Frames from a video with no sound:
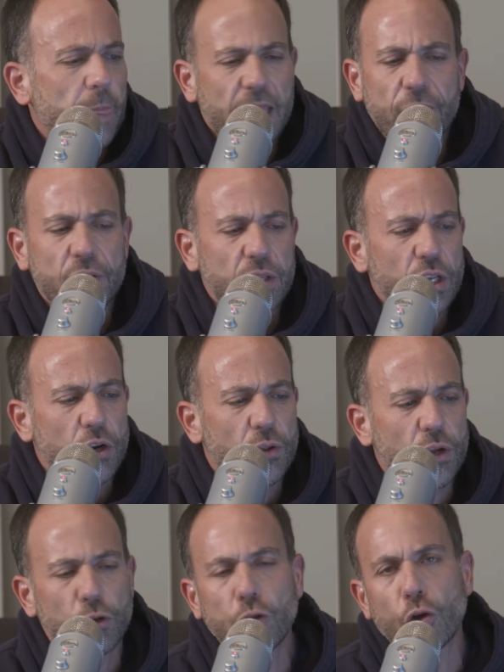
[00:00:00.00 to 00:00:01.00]
even, you know,
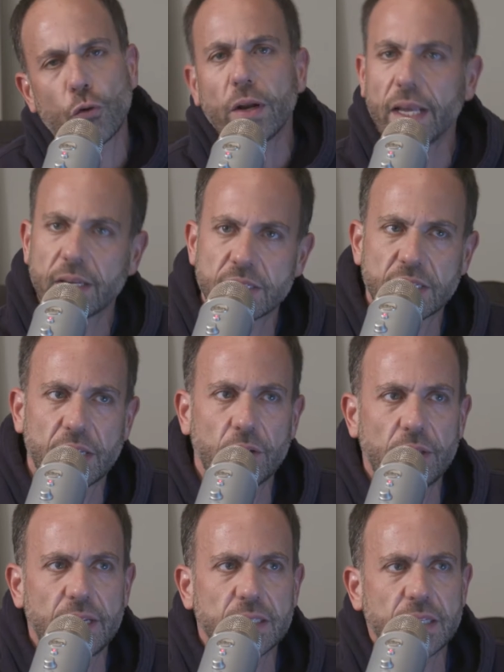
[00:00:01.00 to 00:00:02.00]
they're learning a
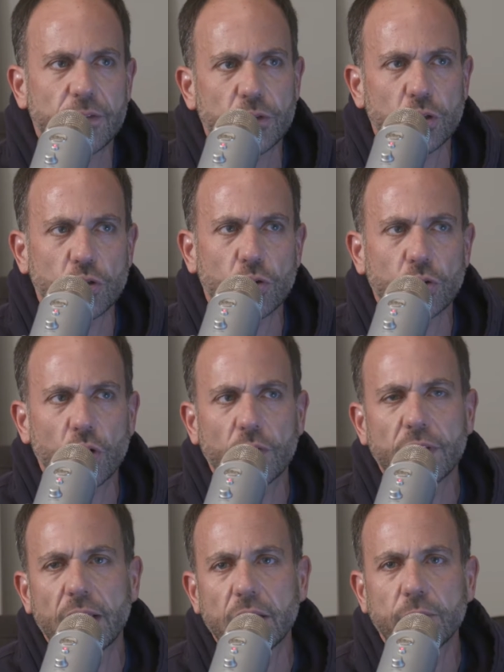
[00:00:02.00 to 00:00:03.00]
skill. They just have to turn
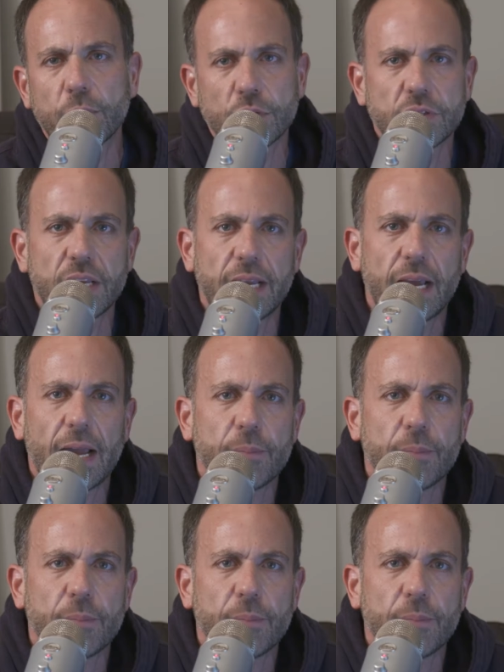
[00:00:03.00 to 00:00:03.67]
off that per se